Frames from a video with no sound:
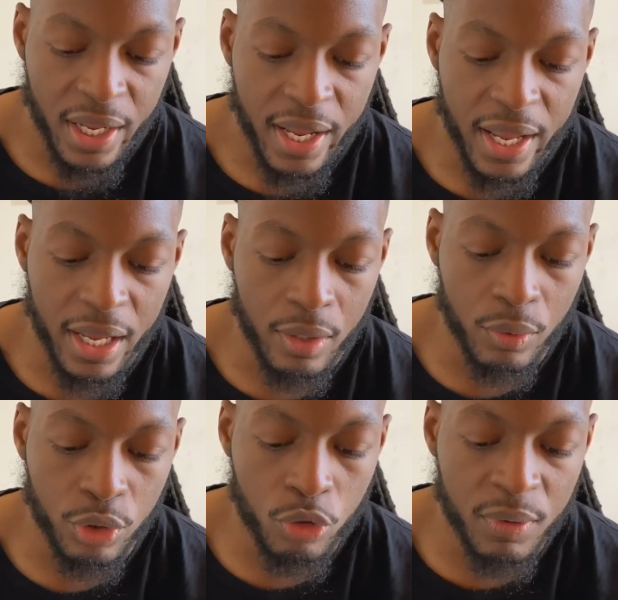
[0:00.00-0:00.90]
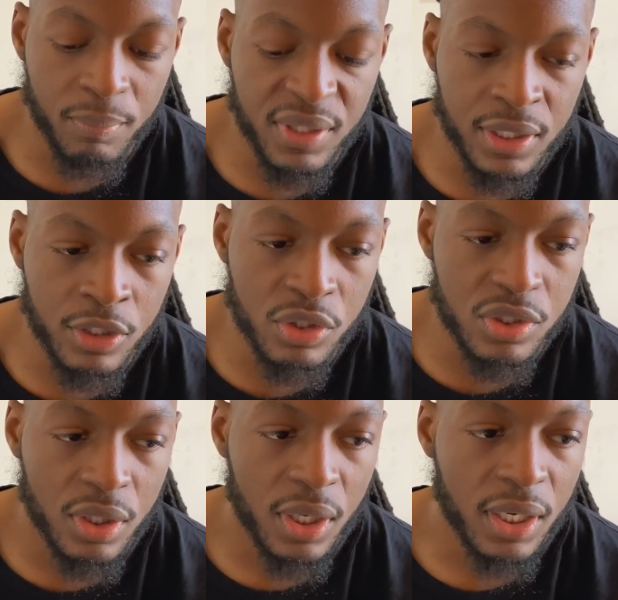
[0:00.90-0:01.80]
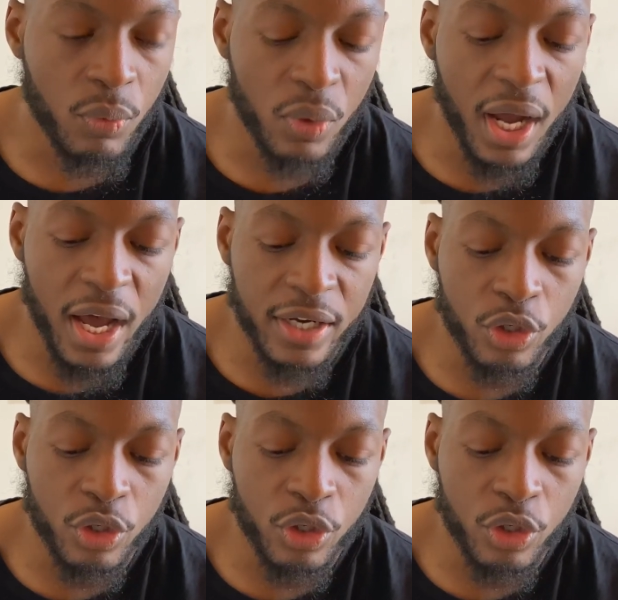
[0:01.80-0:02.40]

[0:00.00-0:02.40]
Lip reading: And human beings, God